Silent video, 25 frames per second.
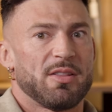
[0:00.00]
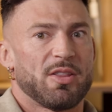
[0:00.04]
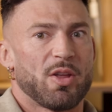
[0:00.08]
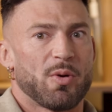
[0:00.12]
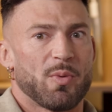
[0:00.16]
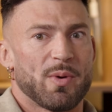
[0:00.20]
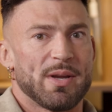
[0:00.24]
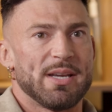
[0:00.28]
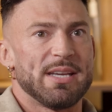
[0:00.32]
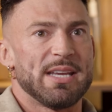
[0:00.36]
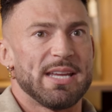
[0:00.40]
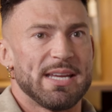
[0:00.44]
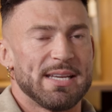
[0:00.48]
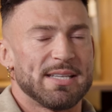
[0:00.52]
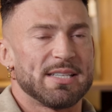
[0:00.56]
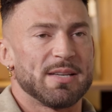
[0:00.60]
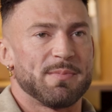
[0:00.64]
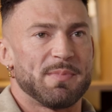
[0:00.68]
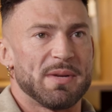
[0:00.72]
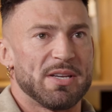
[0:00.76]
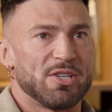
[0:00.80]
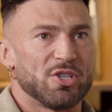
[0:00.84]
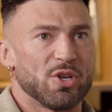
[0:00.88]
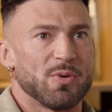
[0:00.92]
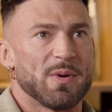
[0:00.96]
that we need
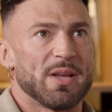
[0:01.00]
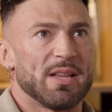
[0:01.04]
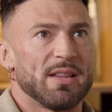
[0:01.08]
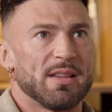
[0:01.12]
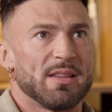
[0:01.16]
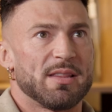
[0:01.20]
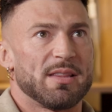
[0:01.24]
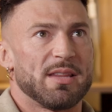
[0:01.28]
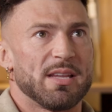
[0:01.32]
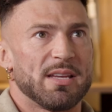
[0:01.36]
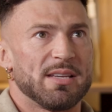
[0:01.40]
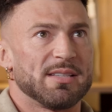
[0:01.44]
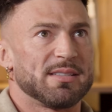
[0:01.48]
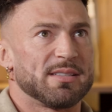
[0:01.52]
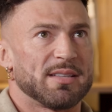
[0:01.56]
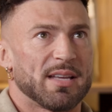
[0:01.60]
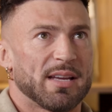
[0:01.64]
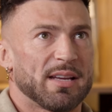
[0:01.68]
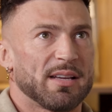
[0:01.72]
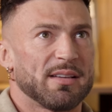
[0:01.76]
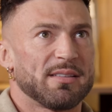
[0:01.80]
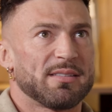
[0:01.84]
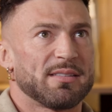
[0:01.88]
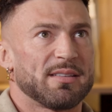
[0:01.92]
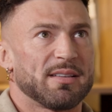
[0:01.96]
to be doing these
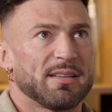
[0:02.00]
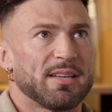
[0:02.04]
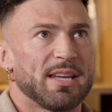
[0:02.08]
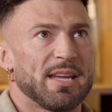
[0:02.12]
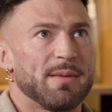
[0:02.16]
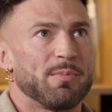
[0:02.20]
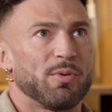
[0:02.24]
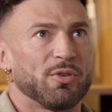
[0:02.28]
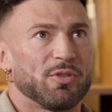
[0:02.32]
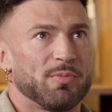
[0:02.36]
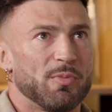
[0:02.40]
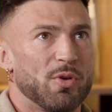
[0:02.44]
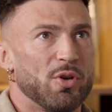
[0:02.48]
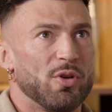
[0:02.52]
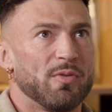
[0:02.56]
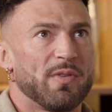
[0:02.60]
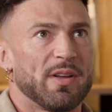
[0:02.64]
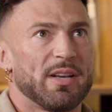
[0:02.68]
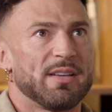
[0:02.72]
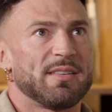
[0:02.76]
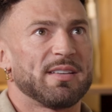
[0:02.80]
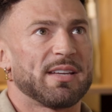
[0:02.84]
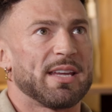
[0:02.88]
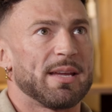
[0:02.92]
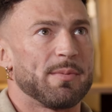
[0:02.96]
things to keep us
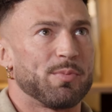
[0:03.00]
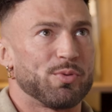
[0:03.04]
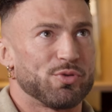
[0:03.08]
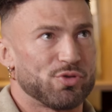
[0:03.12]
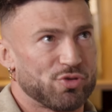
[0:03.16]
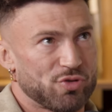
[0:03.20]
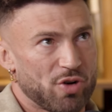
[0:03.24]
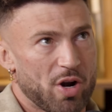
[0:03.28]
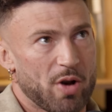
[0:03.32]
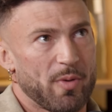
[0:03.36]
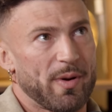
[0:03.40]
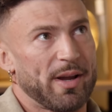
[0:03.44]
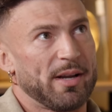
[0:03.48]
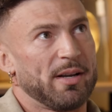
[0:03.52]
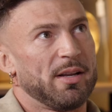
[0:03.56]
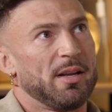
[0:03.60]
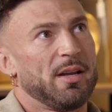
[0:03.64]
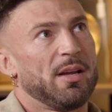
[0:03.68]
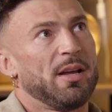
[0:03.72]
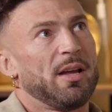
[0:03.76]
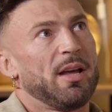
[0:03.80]
moving, to keep us growing.